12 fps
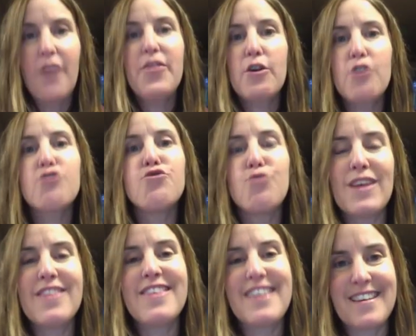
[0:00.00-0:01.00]
that are doing
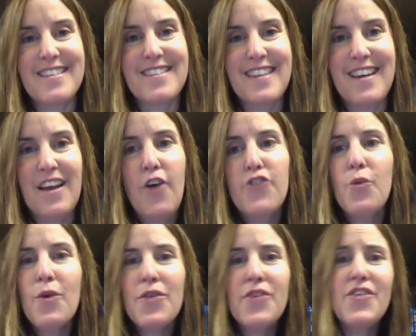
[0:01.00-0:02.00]
things. So
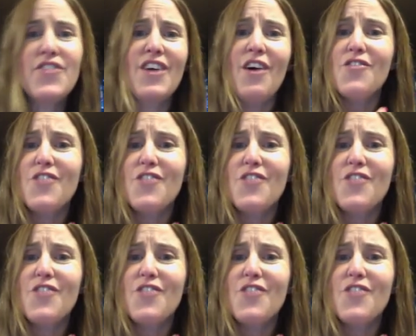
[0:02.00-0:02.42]
whether the cells